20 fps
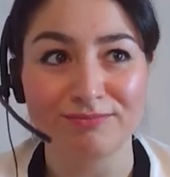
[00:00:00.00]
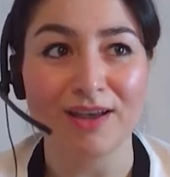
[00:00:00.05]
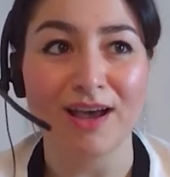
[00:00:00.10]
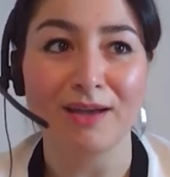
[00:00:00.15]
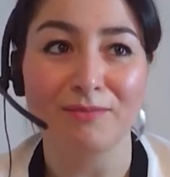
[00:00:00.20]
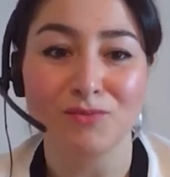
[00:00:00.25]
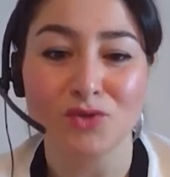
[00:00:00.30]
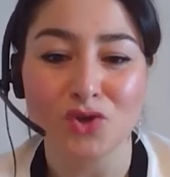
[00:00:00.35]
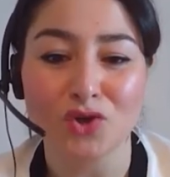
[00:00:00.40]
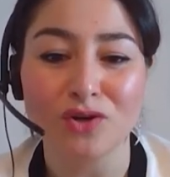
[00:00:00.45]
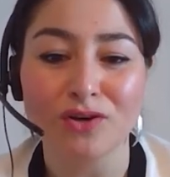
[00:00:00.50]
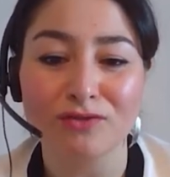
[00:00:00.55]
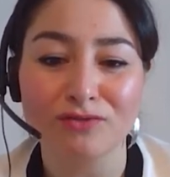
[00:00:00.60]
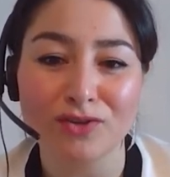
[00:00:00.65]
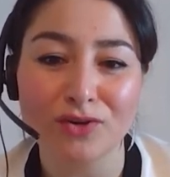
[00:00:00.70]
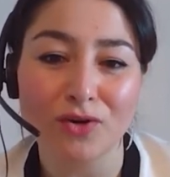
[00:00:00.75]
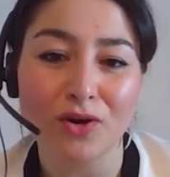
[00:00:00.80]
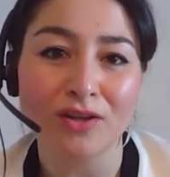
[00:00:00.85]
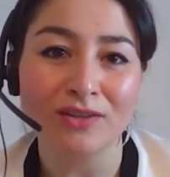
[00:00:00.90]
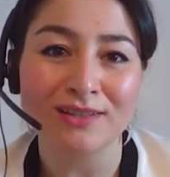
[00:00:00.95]
I'm sure if
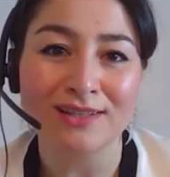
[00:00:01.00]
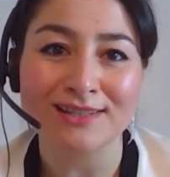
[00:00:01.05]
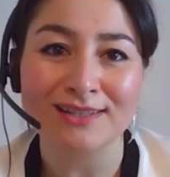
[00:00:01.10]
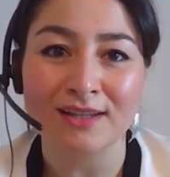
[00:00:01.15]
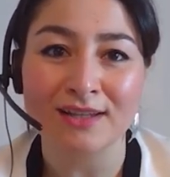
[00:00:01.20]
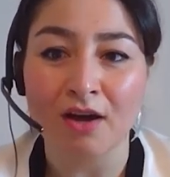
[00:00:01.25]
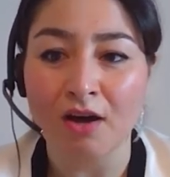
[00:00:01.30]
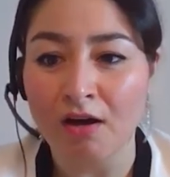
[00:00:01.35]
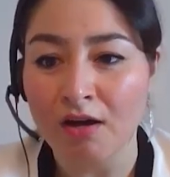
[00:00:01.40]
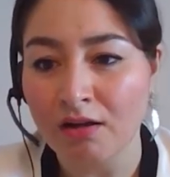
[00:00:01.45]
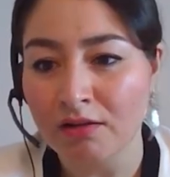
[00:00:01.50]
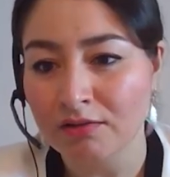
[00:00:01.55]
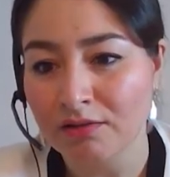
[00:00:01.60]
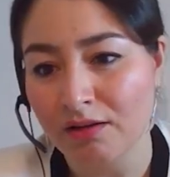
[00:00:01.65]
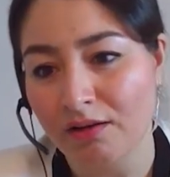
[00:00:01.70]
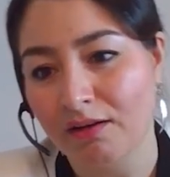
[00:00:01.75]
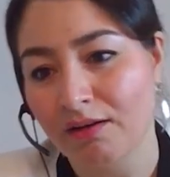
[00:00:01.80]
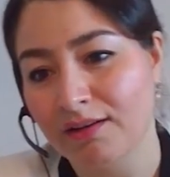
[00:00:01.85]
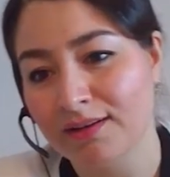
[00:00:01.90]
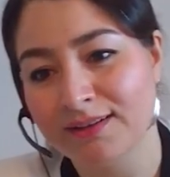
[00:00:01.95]
you're on this call
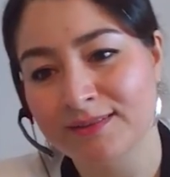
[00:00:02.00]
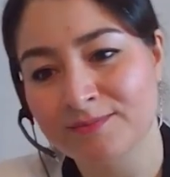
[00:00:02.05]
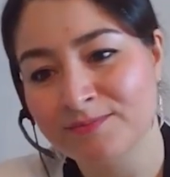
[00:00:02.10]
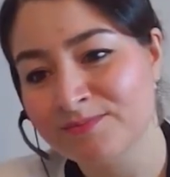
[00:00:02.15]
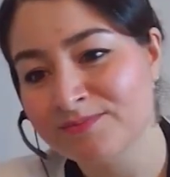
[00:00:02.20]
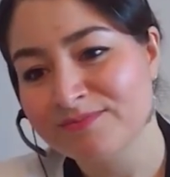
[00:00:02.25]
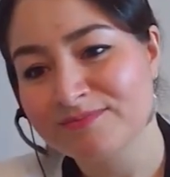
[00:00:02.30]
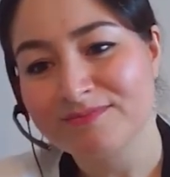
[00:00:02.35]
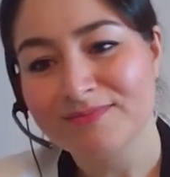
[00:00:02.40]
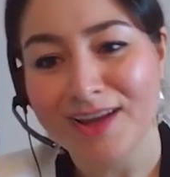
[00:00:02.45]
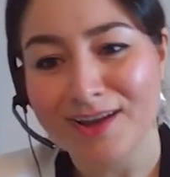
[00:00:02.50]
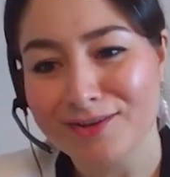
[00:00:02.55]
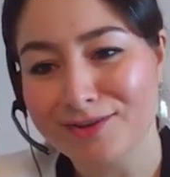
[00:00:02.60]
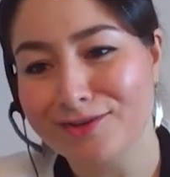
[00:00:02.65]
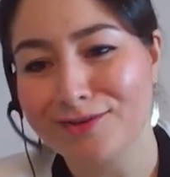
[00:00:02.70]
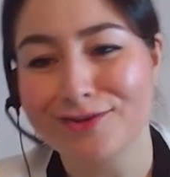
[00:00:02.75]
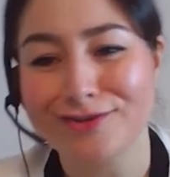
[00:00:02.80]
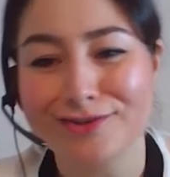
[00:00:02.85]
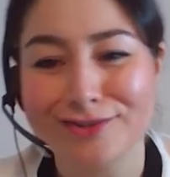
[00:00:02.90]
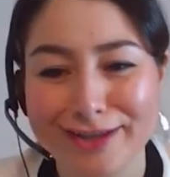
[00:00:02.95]
on a
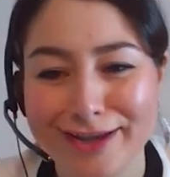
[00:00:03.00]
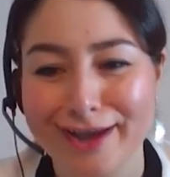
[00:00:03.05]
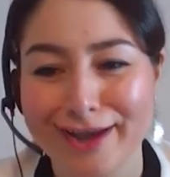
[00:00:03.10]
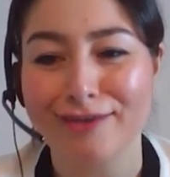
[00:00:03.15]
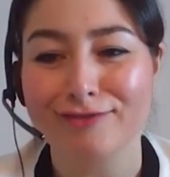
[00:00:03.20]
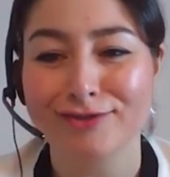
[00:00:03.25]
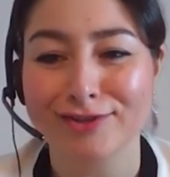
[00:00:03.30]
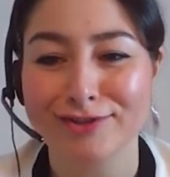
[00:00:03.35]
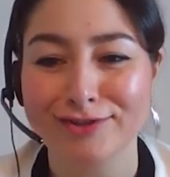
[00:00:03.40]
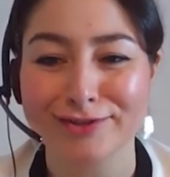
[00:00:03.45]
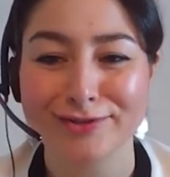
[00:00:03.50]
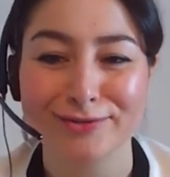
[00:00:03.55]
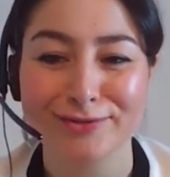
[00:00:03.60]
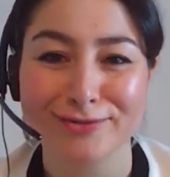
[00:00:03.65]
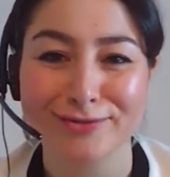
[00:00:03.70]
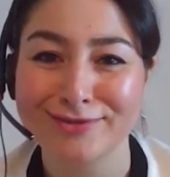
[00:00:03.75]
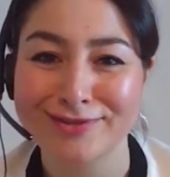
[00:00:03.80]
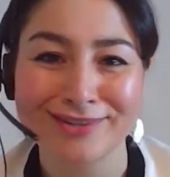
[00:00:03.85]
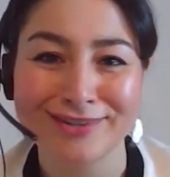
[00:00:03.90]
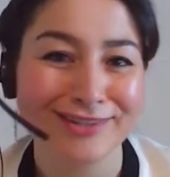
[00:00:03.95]
Thursday
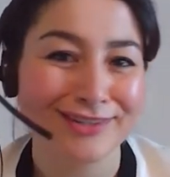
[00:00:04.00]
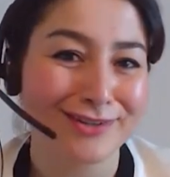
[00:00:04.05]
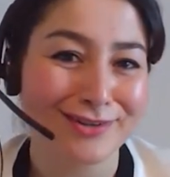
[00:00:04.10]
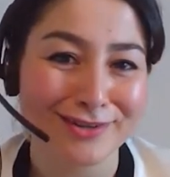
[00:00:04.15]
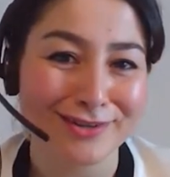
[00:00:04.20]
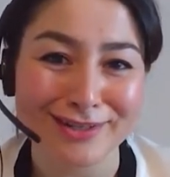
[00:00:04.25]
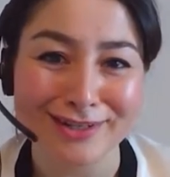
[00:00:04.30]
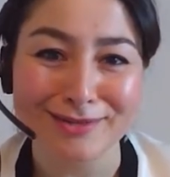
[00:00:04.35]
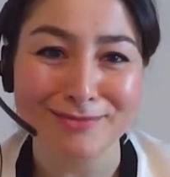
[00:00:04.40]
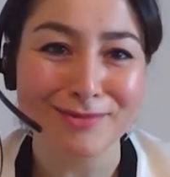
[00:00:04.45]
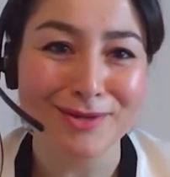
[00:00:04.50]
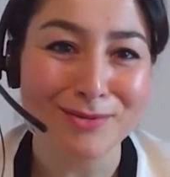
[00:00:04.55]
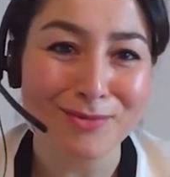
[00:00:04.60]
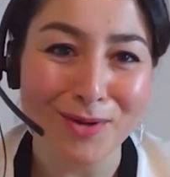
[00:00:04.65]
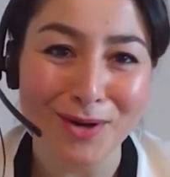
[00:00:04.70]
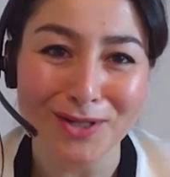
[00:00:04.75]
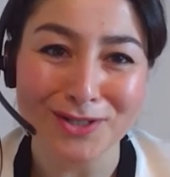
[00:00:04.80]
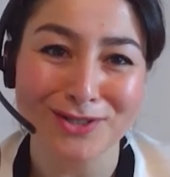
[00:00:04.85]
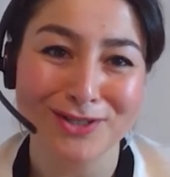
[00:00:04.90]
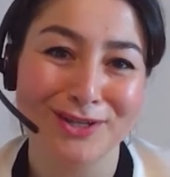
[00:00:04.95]
afternoon, you're going to be
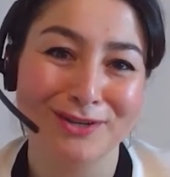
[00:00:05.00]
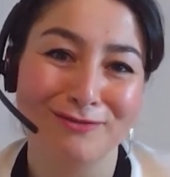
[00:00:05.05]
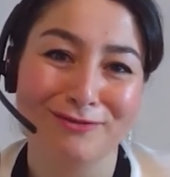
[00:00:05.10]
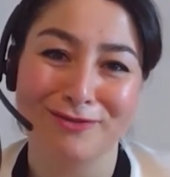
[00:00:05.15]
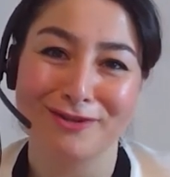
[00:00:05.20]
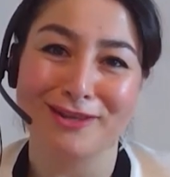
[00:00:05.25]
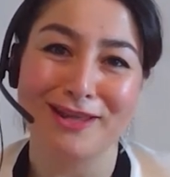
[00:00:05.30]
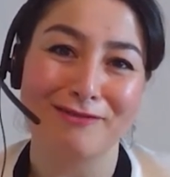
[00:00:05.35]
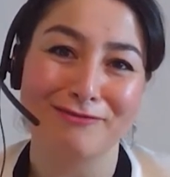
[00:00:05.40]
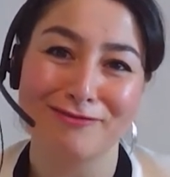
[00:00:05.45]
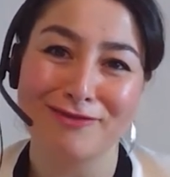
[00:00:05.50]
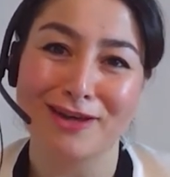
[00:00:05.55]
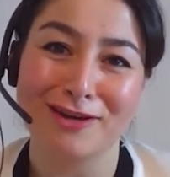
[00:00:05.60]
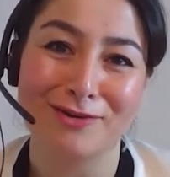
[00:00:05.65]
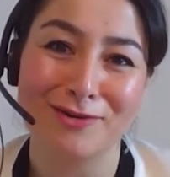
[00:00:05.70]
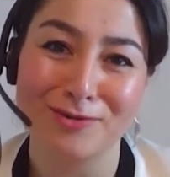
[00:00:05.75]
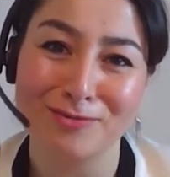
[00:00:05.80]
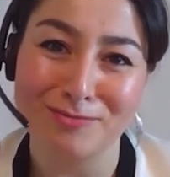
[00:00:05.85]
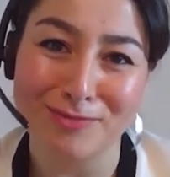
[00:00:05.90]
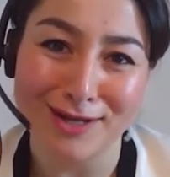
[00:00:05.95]
watching for that
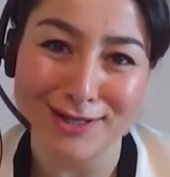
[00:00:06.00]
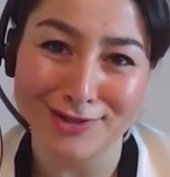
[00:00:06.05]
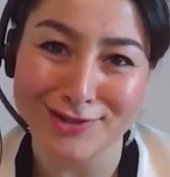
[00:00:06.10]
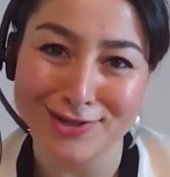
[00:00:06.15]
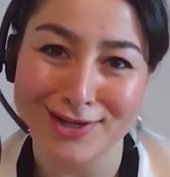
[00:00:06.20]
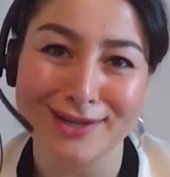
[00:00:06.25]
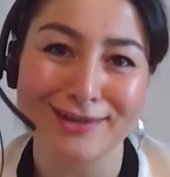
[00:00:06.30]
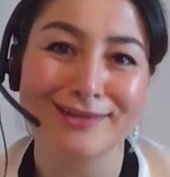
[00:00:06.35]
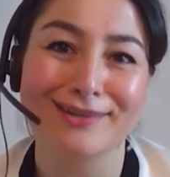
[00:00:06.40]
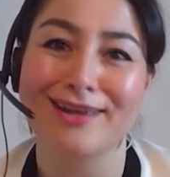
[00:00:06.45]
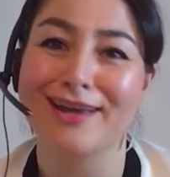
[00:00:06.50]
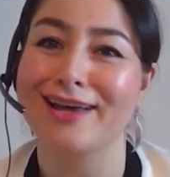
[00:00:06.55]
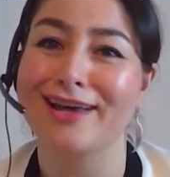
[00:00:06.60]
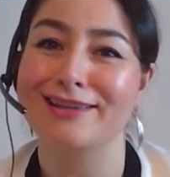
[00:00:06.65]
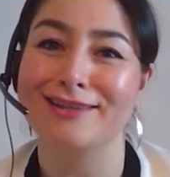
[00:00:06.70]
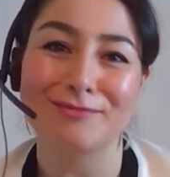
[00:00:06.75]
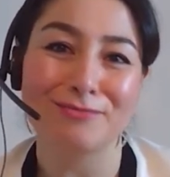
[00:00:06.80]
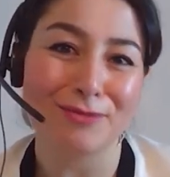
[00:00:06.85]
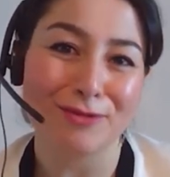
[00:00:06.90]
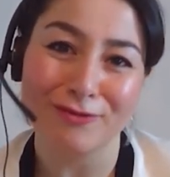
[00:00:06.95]
federal budget and
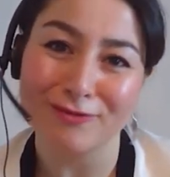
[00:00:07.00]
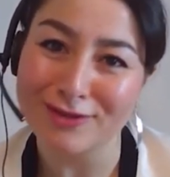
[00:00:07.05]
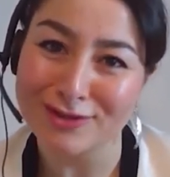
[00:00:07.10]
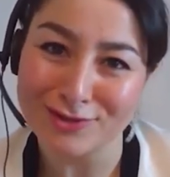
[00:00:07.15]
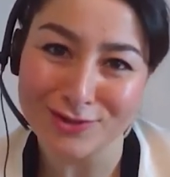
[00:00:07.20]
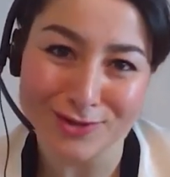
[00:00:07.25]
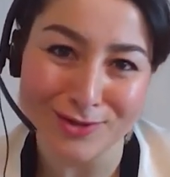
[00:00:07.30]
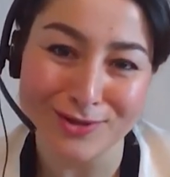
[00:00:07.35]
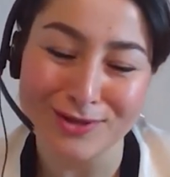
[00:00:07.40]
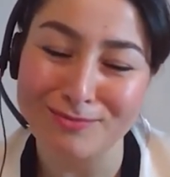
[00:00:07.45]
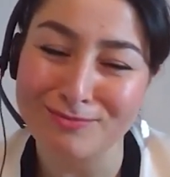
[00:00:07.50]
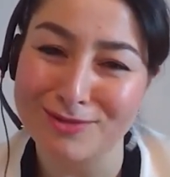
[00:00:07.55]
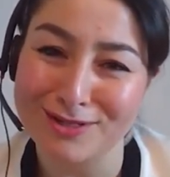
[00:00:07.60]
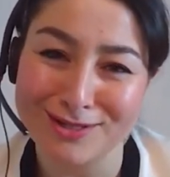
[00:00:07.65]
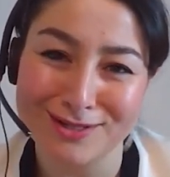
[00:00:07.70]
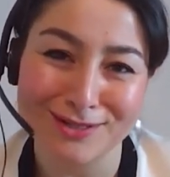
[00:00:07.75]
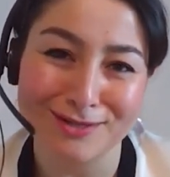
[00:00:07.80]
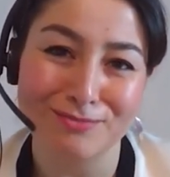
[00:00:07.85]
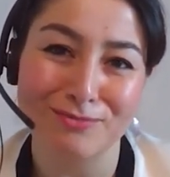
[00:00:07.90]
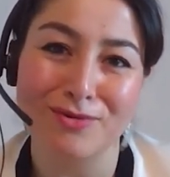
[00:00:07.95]
the provincial and
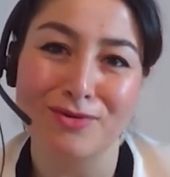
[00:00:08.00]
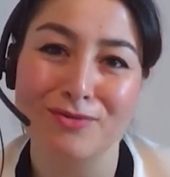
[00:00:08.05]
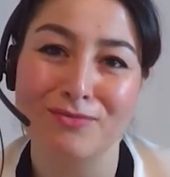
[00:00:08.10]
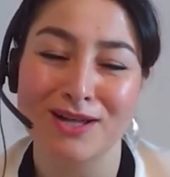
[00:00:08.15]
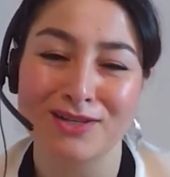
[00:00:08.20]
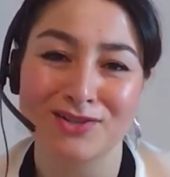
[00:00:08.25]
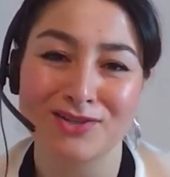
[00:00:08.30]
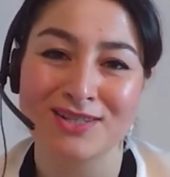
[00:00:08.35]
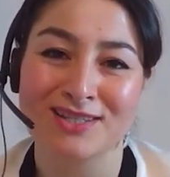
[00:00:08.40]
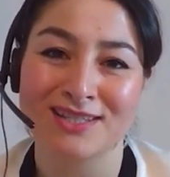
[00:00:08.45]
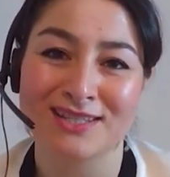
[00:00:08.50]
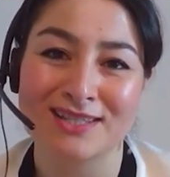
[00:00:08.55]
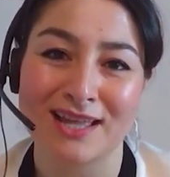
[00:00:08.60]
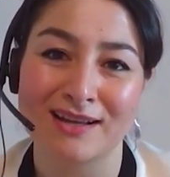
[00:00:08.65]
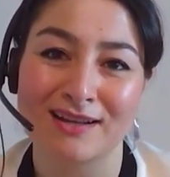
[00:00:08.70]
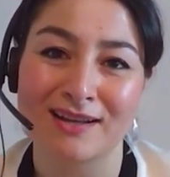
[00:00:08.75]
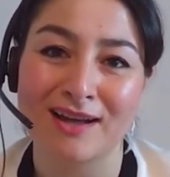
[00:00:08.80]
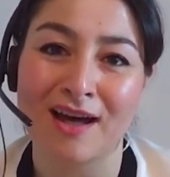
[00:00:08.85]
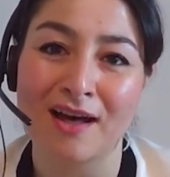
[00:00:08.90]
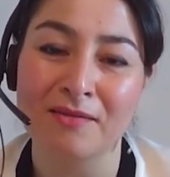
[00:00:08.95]
municipal budgets
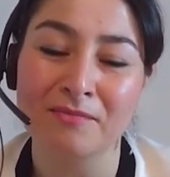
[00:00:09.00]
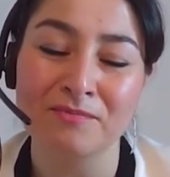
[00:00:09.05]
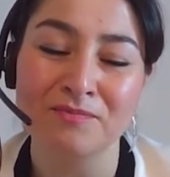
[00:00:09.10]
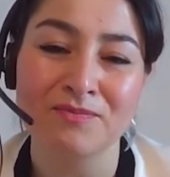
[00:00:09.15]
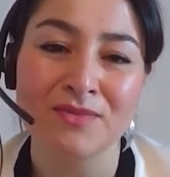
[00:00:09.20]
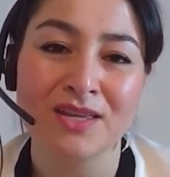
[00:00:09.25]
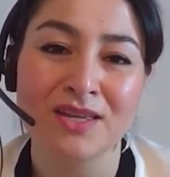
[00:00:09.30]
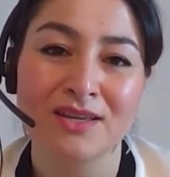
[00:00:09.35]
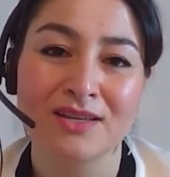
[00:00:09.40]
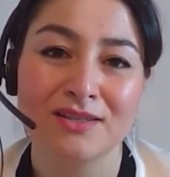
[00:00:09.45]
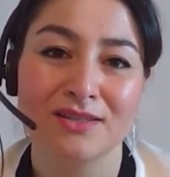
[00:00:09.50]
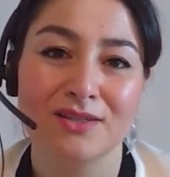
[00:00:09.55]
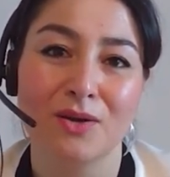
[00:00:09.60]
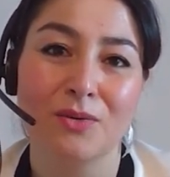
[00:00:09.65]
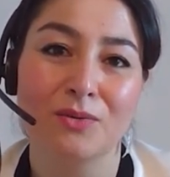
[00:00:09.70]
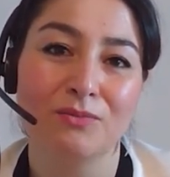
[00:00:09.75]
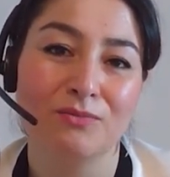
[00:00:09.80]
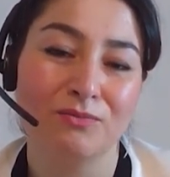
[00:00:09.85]
that come. So